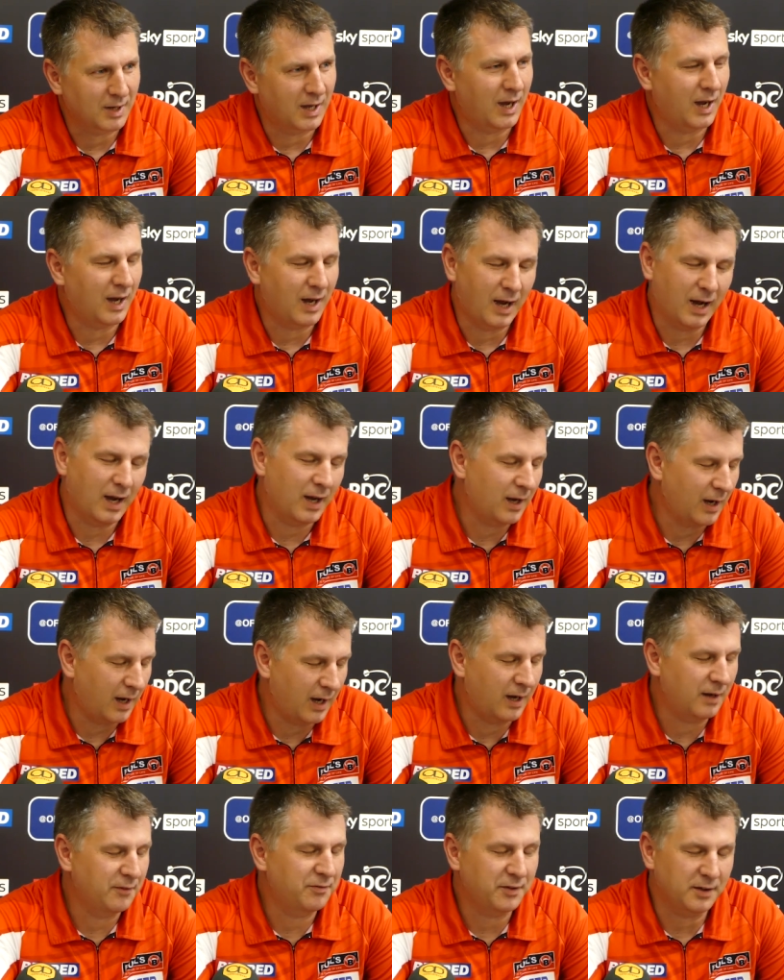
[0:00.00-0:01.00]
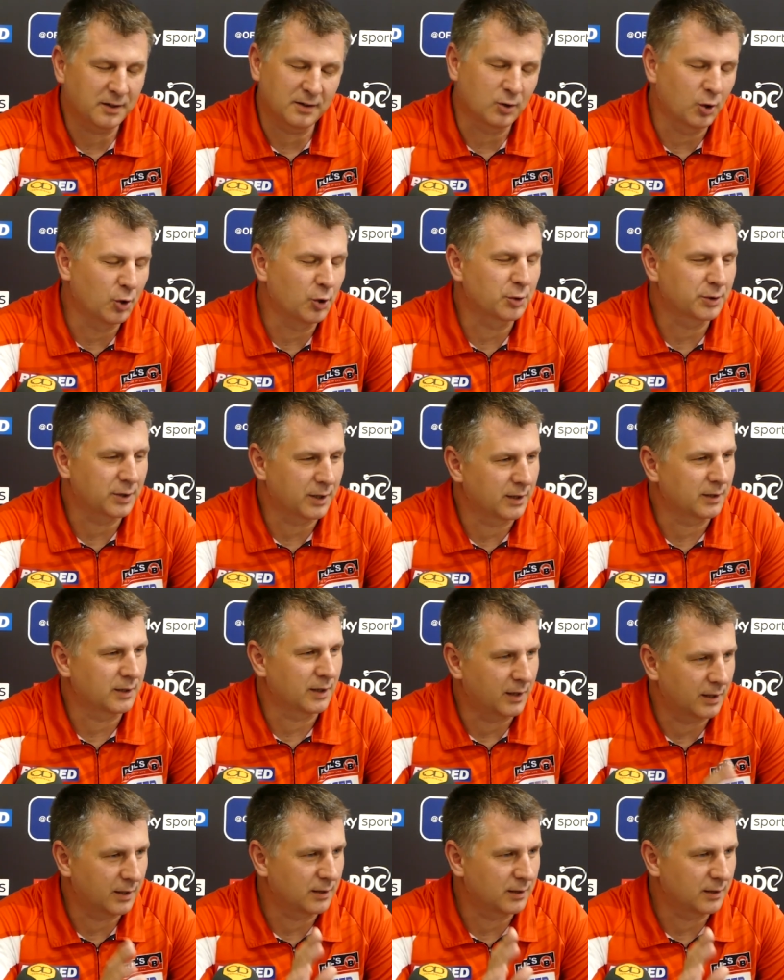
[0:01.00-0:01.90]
I feel good and